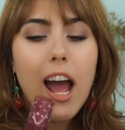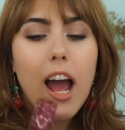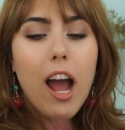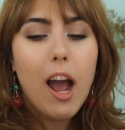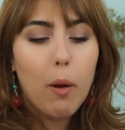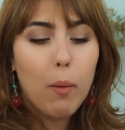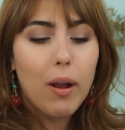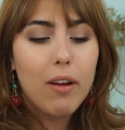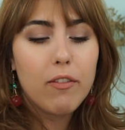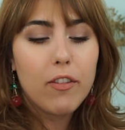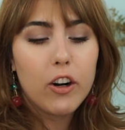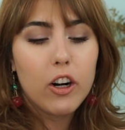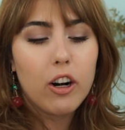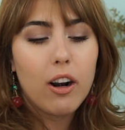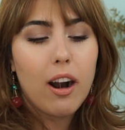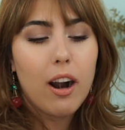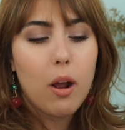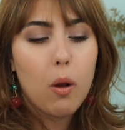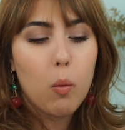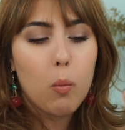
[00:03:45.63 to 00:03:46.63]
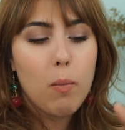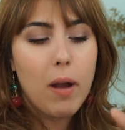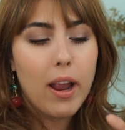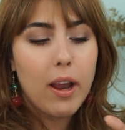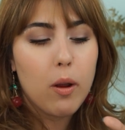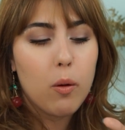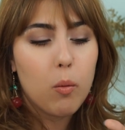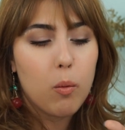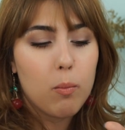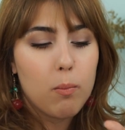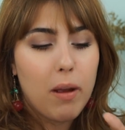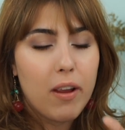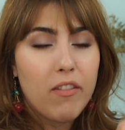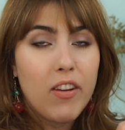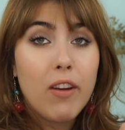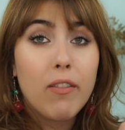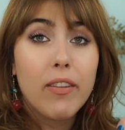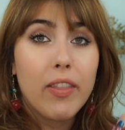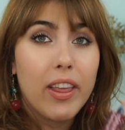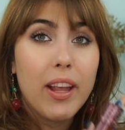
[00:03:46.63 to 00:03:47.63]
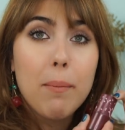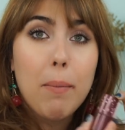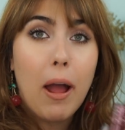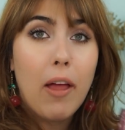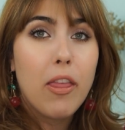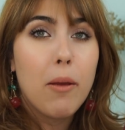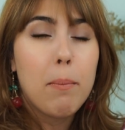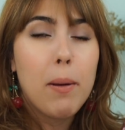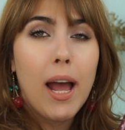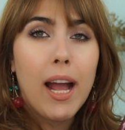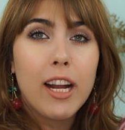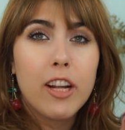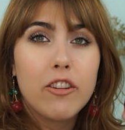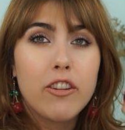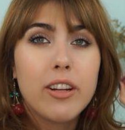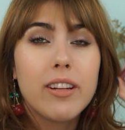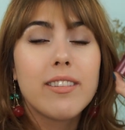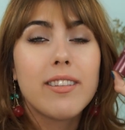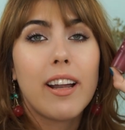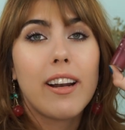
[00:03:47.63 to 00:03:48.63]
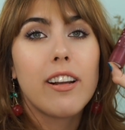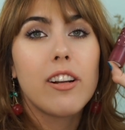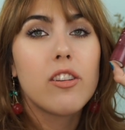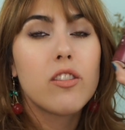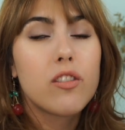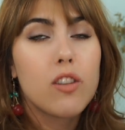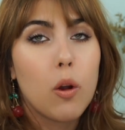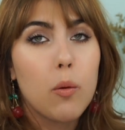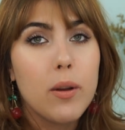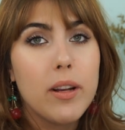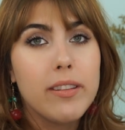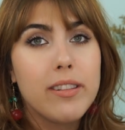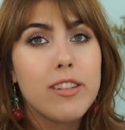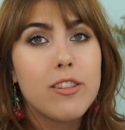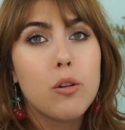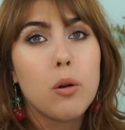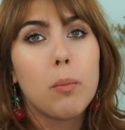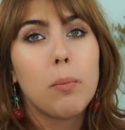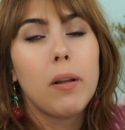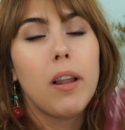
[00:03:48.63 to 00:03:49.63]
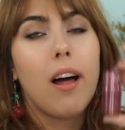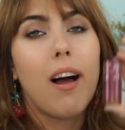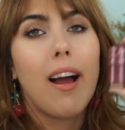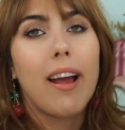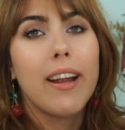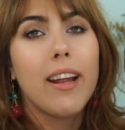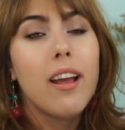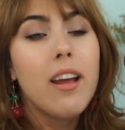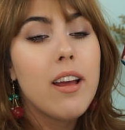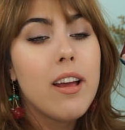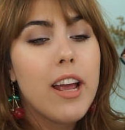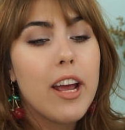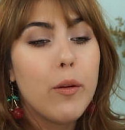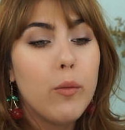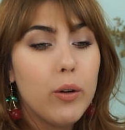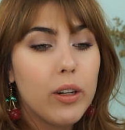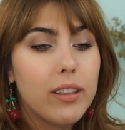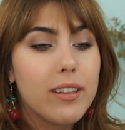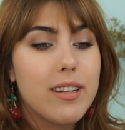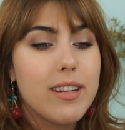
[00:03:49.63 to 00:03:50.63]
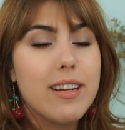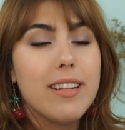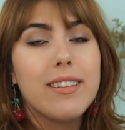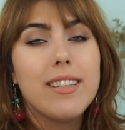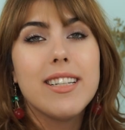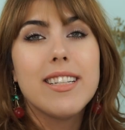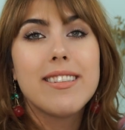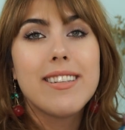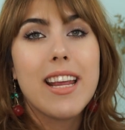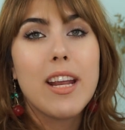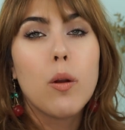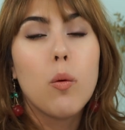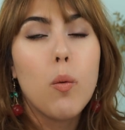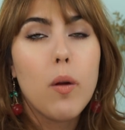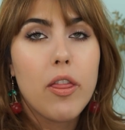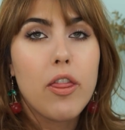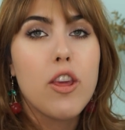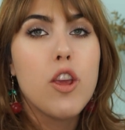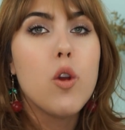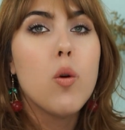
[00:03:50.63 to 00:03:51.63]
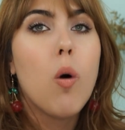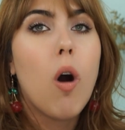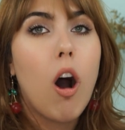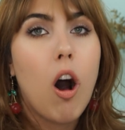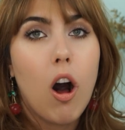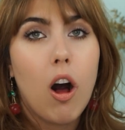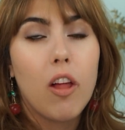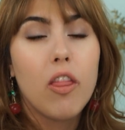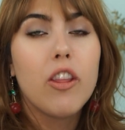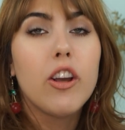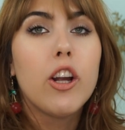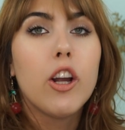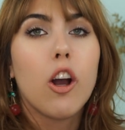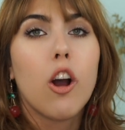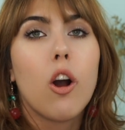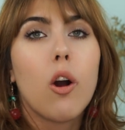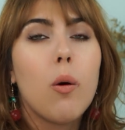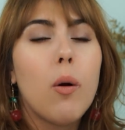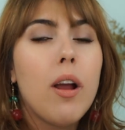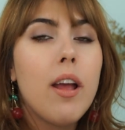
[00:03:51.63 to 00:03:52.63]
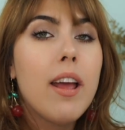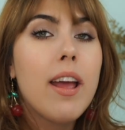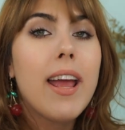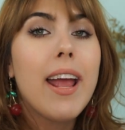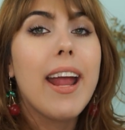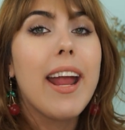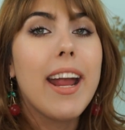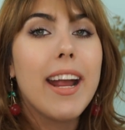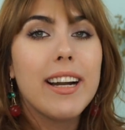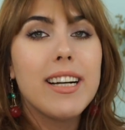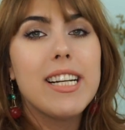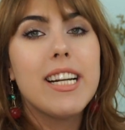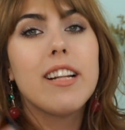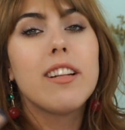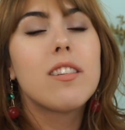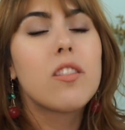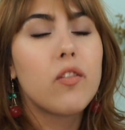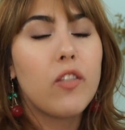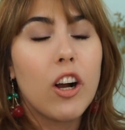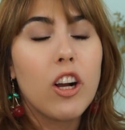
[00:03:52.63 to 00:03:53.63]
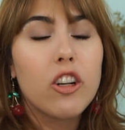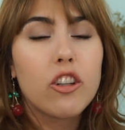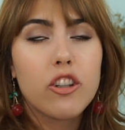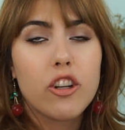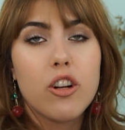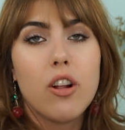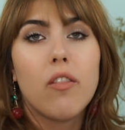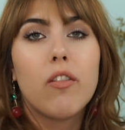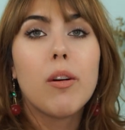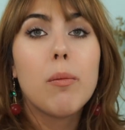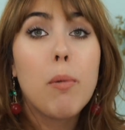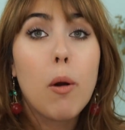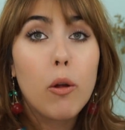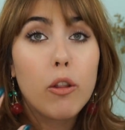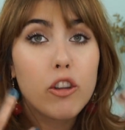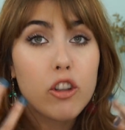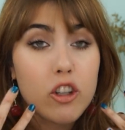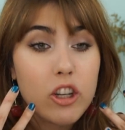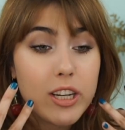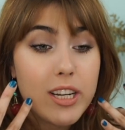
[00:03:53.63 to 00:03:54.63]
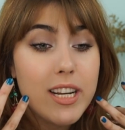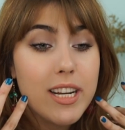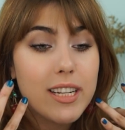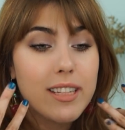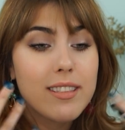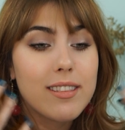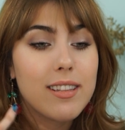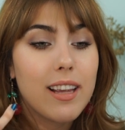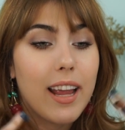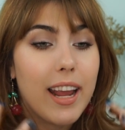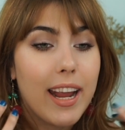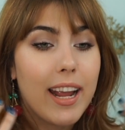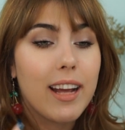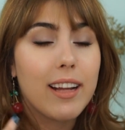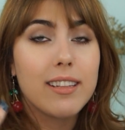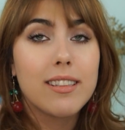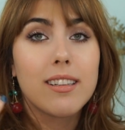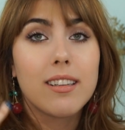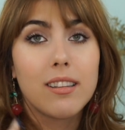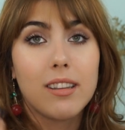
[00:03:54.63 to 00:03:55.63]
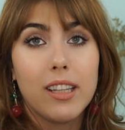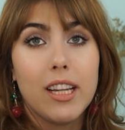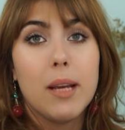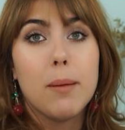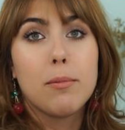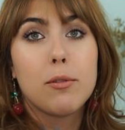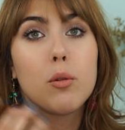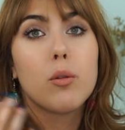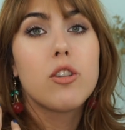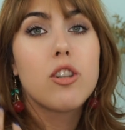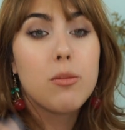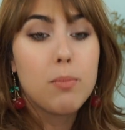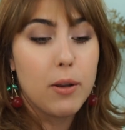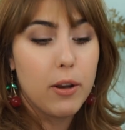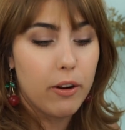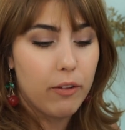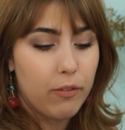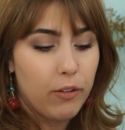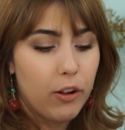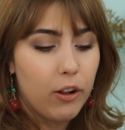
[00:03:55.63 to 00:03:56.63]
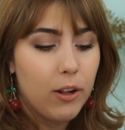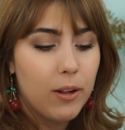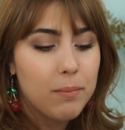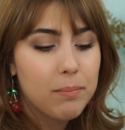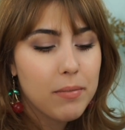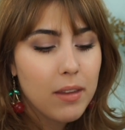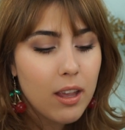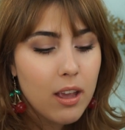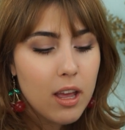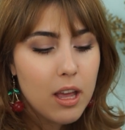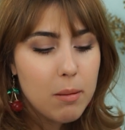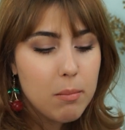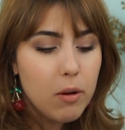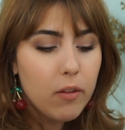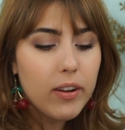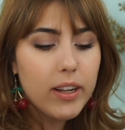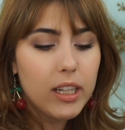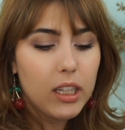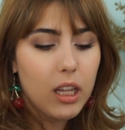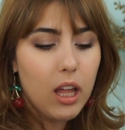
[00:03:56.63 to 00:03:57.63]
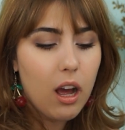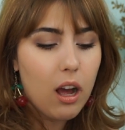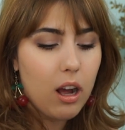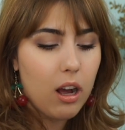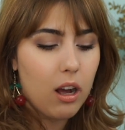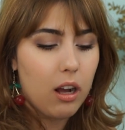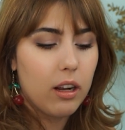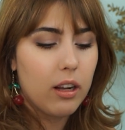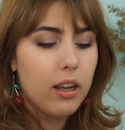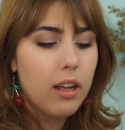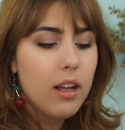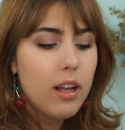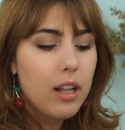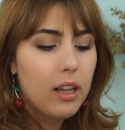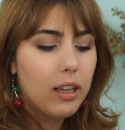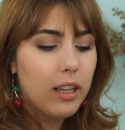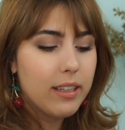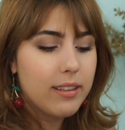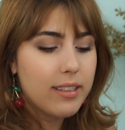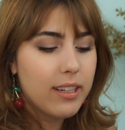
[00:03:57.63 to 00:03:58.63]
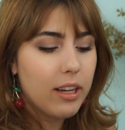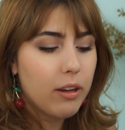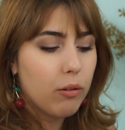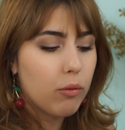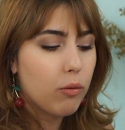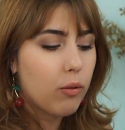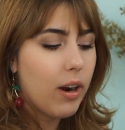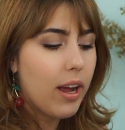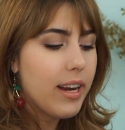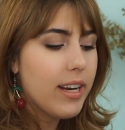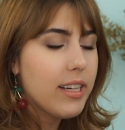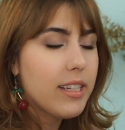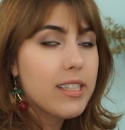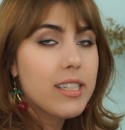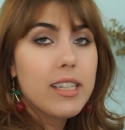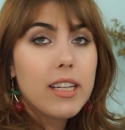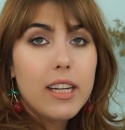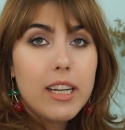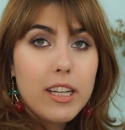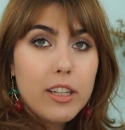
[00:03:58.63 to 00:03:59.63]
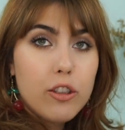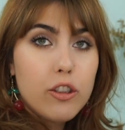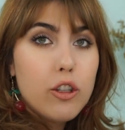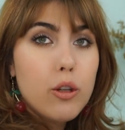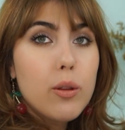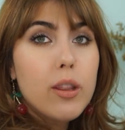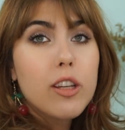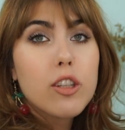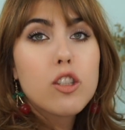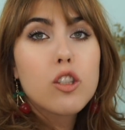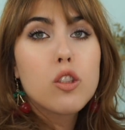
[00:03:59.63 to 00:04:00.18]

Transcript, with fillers: However, my, my favorite thing about the packaging is that it is so easy to apply and really easy to take with you on the go. And it is functional for both cheeks and lips, which is beautiful. Moving along, let's get right into the